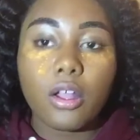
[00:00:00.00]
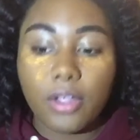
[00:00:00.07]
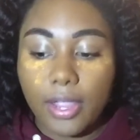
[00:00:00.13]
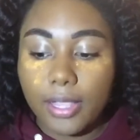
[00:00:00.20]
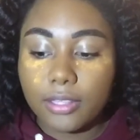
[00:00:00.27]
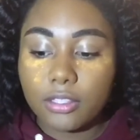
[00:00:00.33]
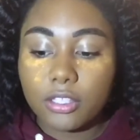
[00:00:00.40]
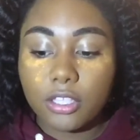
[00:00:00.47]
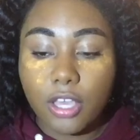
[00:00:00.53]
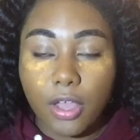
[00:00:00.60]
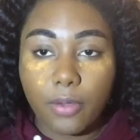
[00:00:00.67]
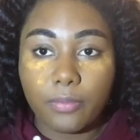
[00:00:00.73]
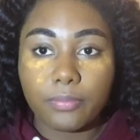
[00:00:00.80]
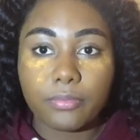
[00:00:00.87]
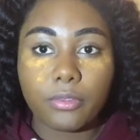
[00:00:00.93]
All right,
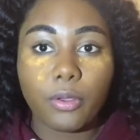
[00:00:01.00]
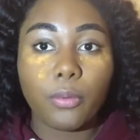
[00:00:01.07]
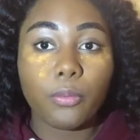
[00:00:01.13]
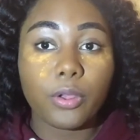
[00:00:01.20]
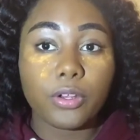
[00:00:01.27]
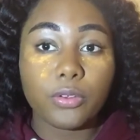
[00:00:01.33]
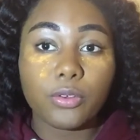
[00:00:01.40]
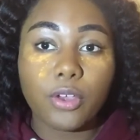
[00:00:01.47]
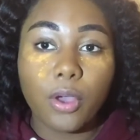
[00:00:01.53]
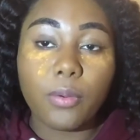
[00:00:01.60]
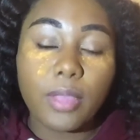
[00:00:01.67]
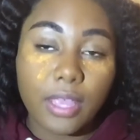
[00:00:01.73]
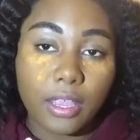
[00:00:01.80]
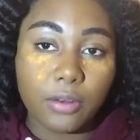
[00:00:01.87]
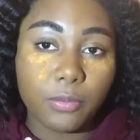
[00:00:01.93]
so when you
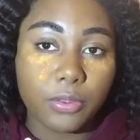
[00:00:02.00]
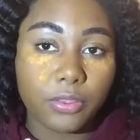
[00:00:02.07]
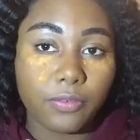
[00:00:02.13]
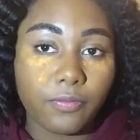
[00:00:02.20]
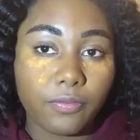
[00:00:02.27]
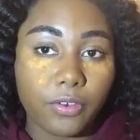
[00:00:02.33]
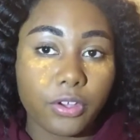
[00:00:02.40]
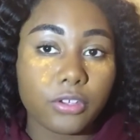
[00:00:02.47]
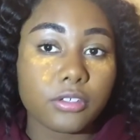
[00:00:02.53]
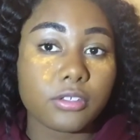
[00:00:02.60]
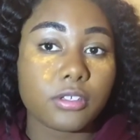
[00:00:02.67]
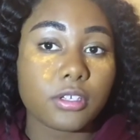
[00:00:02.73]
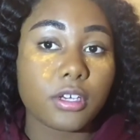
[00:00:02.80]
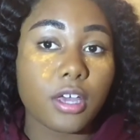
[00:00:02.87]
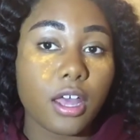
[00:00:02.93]
go in with the
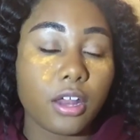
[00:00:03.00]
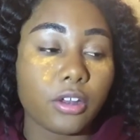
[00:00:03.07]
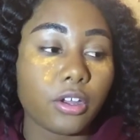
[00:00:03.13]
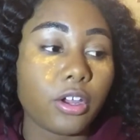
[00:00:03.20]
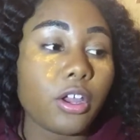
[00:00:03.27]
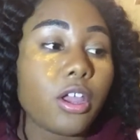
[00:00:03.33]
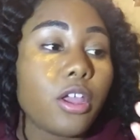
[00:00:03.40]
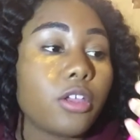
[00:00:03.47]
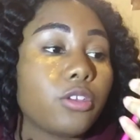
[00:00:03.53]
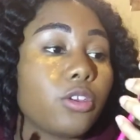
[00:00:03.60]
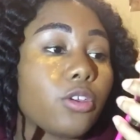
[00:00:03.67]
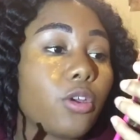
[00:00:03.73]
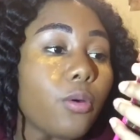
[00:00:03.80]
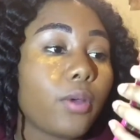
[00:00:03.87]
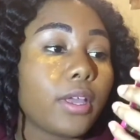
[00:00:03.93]
first color,
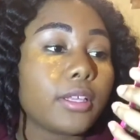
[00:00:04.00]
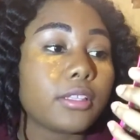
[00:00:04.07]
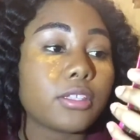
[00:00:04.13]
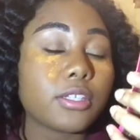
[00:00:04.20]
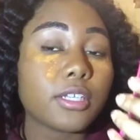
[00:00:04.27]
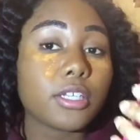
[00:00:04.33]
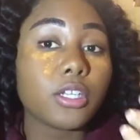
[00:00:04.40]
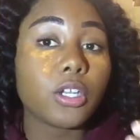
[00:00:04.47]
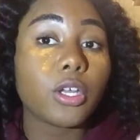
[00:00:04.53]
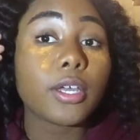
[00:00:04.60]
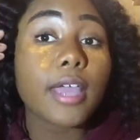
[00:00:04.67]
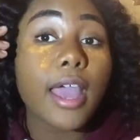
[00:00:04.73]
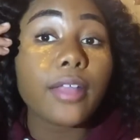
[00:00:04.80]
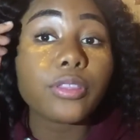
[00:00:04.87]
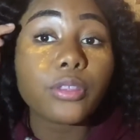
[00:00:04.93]
you're going to
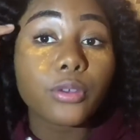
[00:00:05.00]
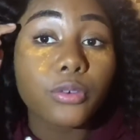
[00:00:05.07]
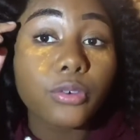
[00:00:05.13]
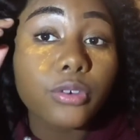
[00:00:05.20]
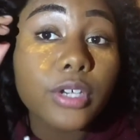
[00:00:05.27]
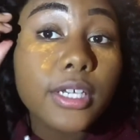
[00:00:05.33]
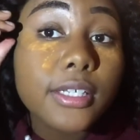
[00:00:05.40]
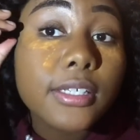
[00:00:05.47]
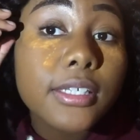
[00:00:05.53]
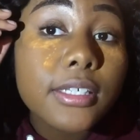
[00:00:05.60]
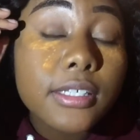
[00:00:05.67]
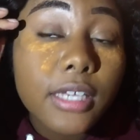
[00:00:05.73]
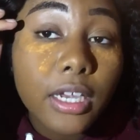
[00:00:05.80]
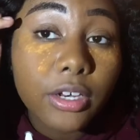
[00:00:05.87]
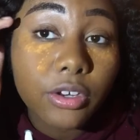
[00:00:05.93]
look at the
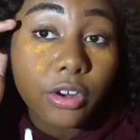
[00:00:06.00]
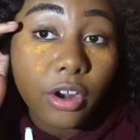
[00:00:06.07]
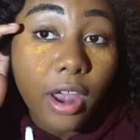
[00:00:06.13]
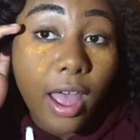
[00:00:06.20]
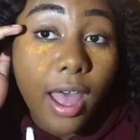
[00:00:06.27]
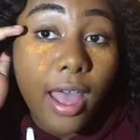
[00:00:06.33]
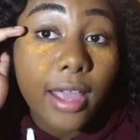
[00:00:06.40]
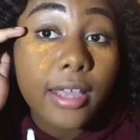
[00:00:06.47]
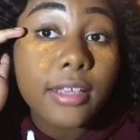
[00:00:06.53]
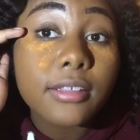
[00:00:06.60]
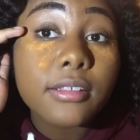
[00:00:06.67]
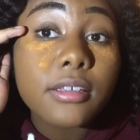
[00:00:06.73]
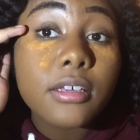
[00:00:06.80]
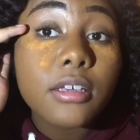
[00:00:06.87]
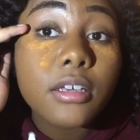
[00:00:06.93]
creases in your
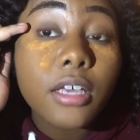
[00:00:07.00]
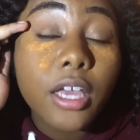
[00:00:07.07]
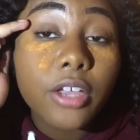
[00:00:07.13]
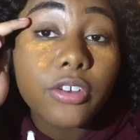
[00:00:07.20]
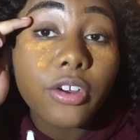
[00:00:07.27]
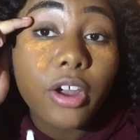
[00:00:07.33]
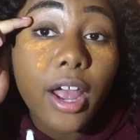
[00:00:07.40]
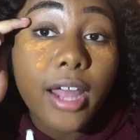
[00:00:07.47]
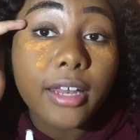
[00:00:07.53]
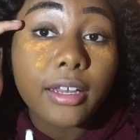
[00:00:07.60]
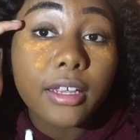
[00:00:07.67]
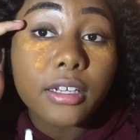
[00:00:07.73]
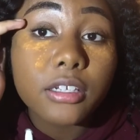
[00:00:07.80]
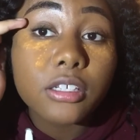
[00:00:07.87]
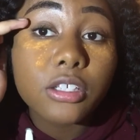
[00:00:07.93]
eyes, in your eyelid.